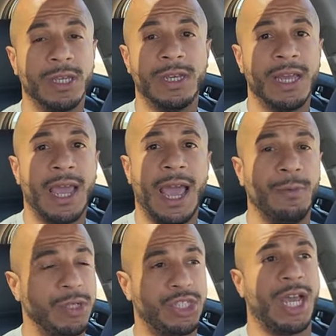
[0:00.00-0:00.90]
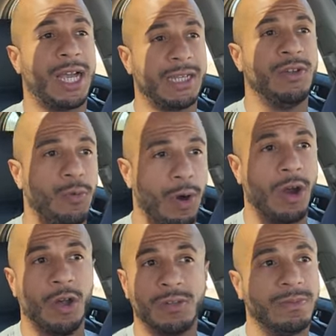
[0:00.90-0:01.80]
And with shocking the
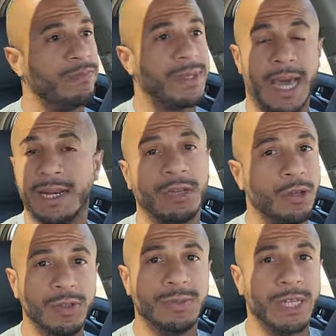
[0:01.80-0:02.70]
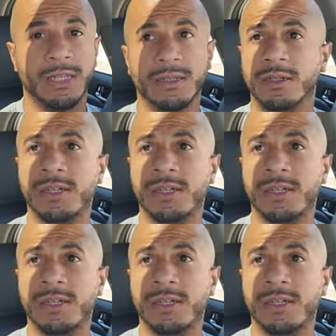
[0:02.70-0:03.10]
world, that includes me,